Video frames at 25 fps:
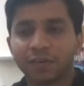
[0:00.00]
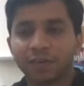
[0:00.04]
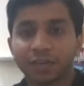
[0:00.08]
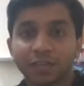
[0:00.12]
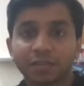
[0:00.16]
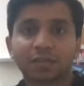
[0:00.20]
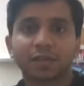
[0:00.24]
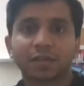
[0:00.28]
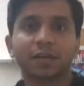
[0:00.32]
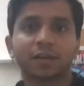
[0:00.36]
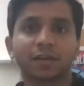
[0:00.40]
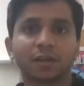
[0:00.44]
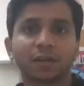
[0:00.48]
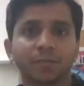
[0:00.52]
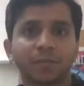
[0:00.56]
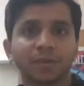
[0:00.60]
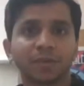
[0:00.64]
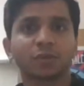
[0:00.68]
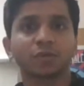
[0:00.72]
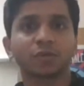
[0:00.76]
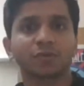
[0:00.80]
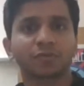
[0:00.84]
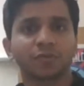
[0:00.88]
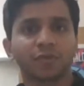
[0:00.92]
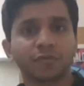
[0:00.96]
with disconnected
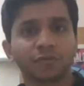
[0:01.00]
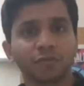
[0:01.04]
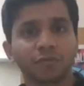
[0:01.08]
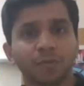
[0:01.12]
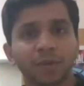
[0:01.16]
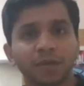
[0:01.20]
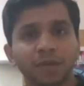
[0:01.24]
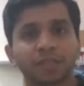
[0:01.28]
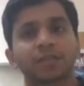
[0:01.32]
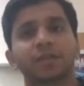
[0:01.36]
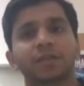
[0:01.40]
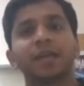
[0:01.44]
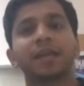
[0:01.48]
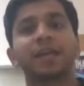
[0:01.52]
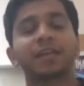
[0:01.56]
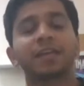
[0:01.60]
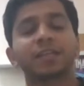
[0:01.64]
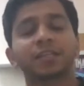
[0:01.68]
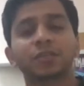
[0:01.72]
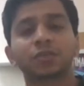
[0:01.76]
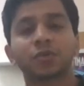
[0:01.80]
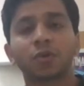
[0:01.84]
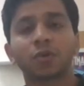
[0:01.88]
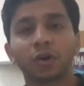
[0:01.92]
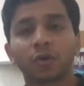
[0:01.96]
pieces of information and it
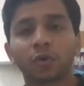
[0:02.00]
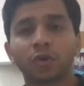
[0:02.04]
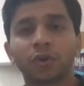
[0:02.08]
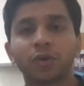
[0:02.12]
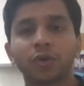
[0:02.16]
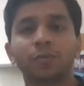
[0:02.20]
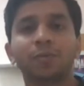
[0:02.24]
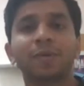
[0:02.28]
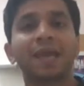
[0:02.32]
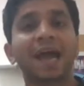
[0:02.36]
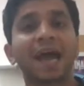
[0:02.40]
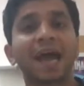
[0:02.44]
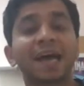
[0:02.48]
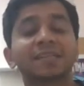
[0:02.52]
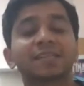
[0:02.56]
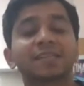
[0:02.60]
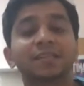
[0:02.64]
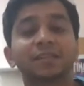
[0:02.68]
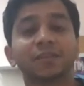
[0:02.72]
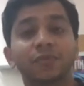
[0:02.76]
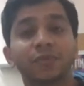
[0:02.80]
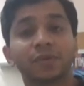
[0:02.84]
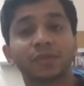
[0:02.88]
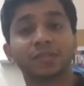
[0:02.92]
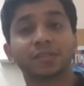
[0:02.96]
is not going to be as
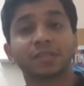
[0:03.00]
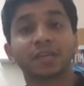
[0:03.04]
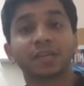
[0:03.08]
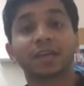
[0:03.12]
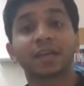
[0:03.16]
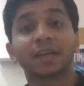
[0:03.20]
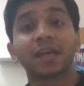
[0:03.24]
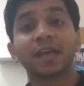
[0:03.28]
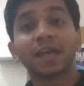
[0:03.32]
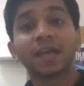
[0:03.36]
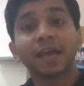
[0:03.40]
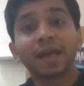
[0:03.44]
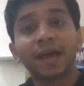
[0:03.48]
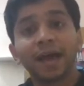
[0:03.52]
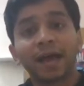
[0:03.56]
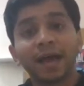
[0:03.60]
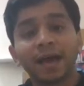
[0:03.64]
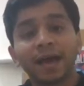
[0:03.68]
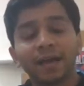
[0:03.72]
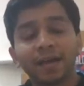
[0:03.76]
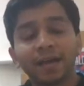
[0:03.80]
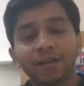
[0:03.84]
interesting uh,